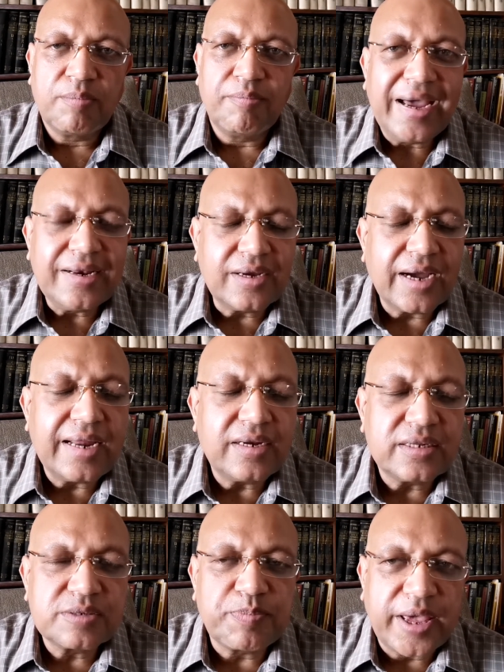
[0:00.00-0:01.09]
Mankind
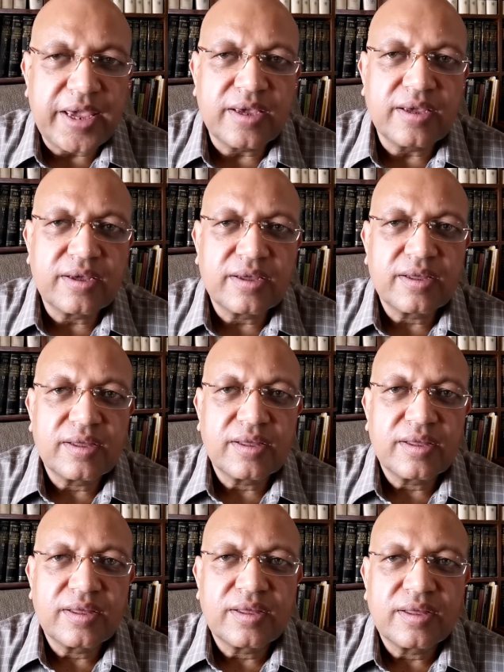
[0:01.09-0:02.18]
is paying
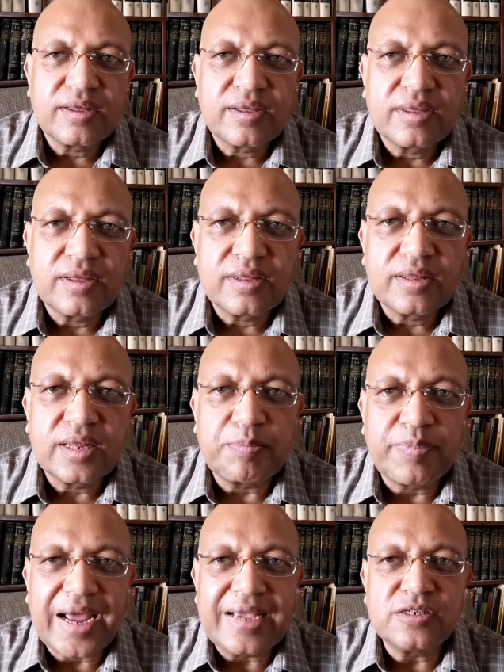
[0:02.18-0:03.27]
the
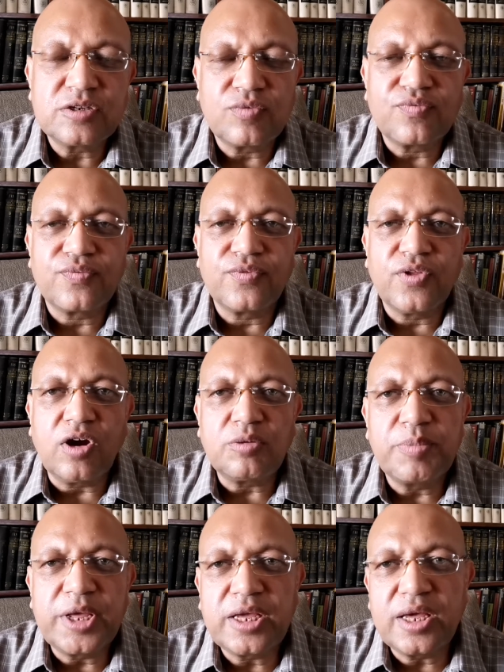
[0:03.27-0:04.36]
price of not
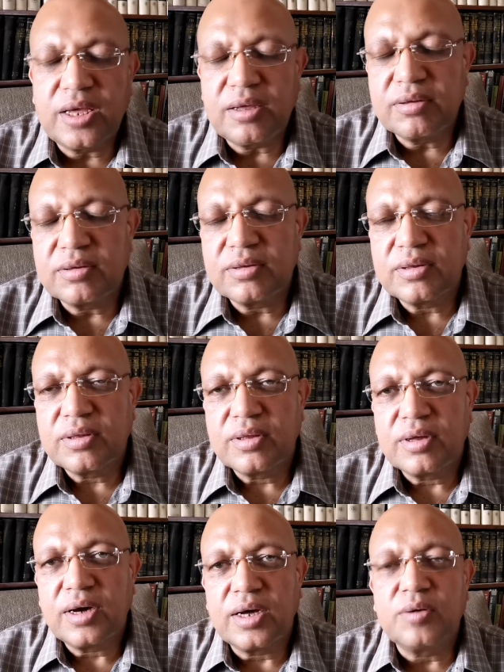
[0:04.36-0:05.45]
making
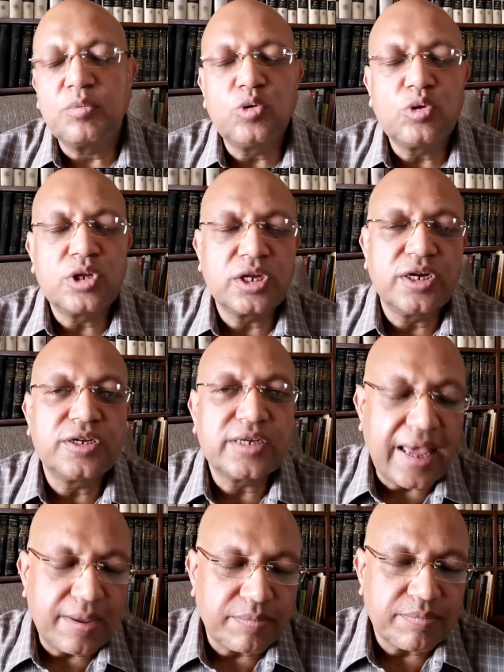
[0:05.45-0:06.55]
a revolution in
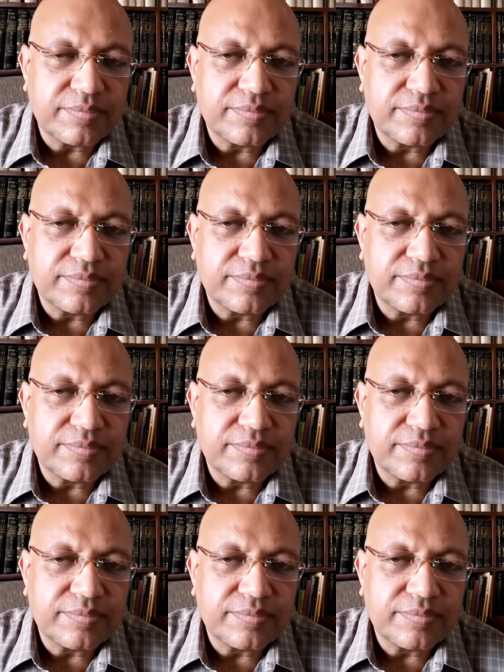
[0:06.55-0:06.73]
time.